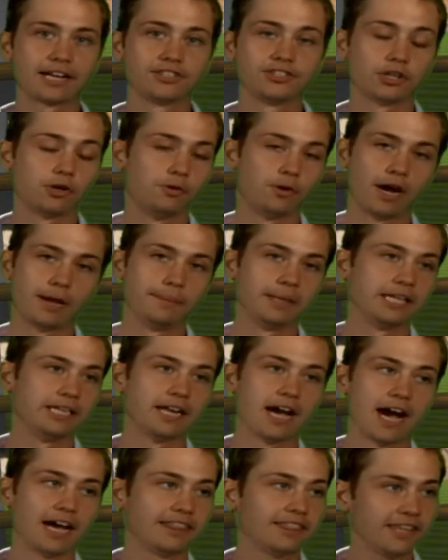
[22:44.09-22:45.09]
So, I mean,
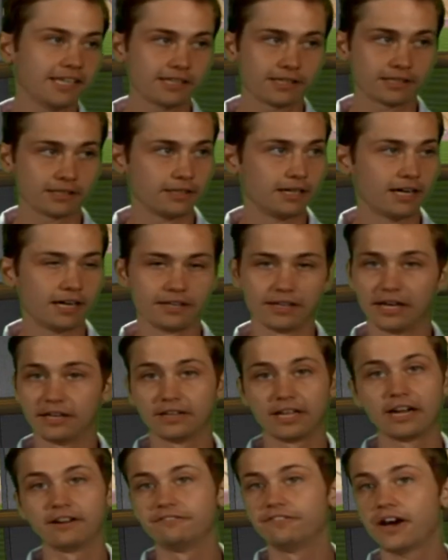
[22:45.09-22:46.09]
I think
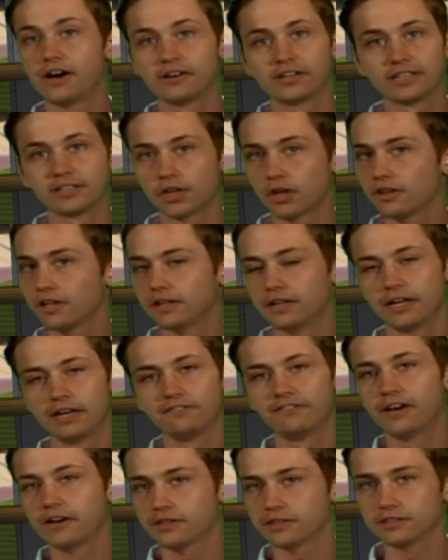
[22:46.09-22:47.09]
Atlanta Falcons, all the Atlanta
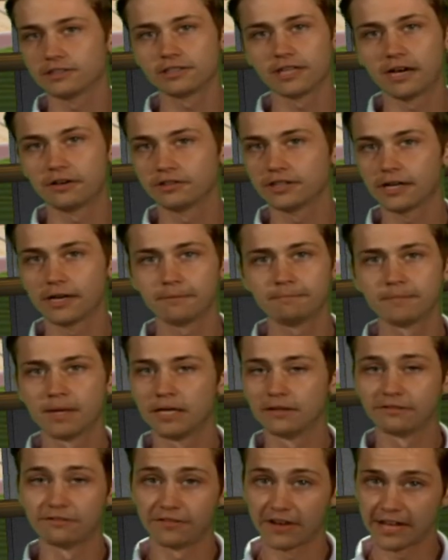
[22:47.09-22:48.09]
Falcons out there,
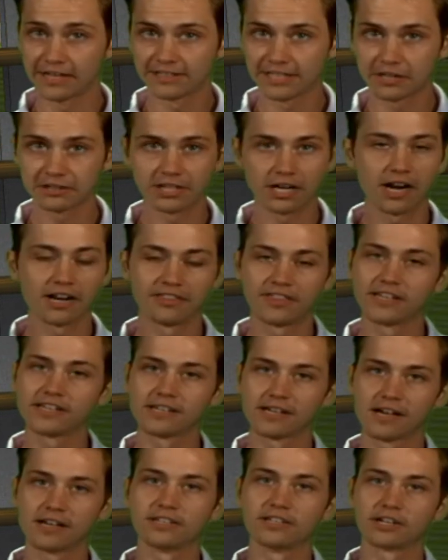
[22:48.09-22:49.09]
fans out there, I think
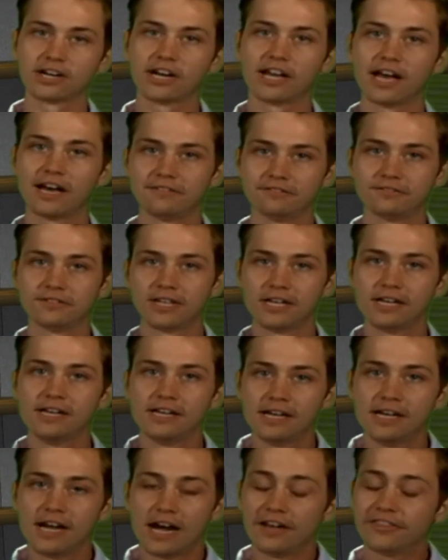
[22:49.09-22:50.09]
they're going
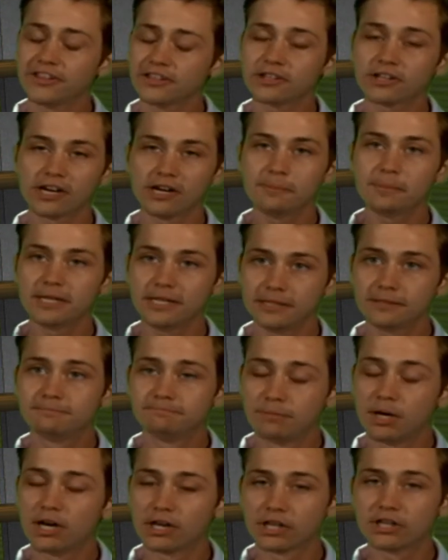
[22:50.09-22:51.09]
to be
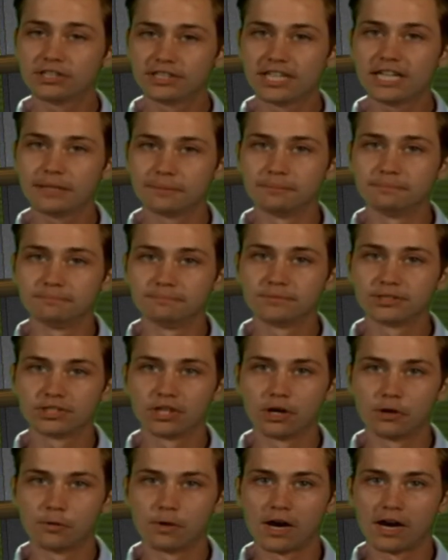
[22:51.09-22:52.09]
a good team.
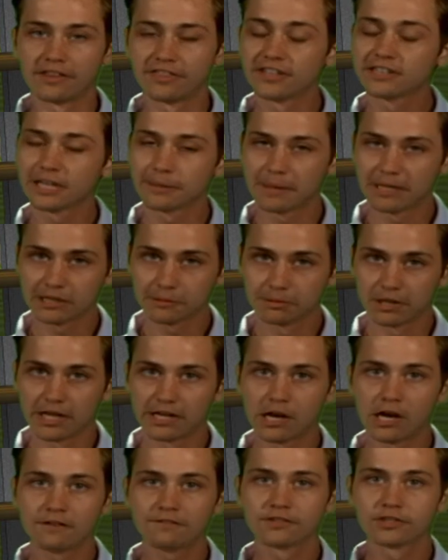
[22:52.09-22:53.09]
So I think they make the
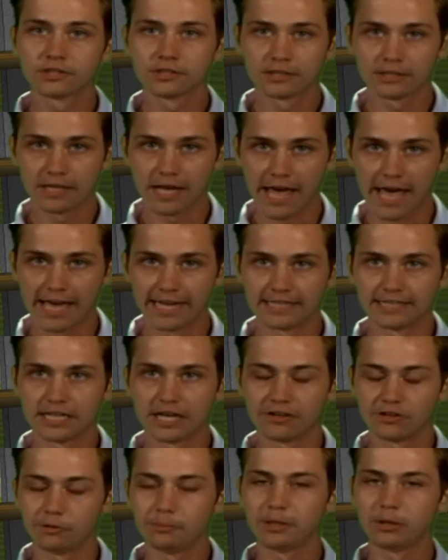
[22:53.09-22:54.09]
playoffs, and
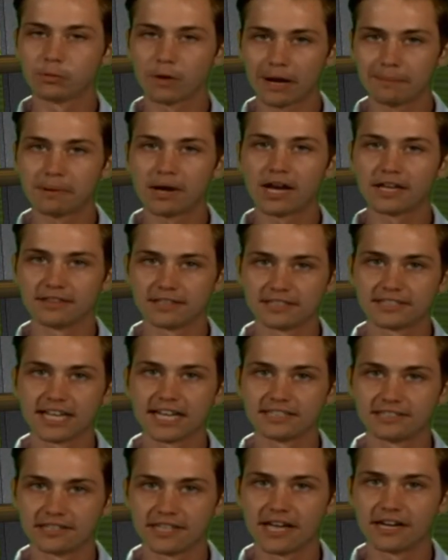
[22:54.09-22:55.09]
they'll be right behind the
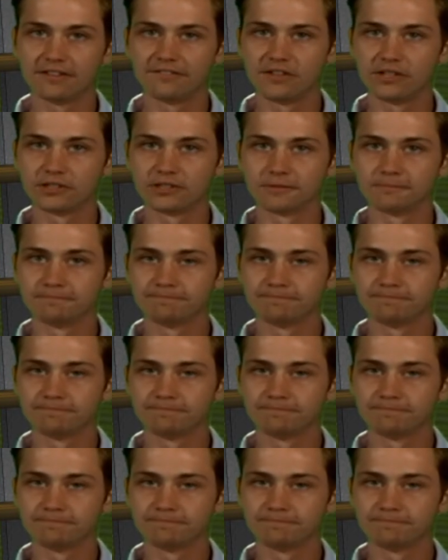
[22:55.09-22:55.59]
Saints in that division.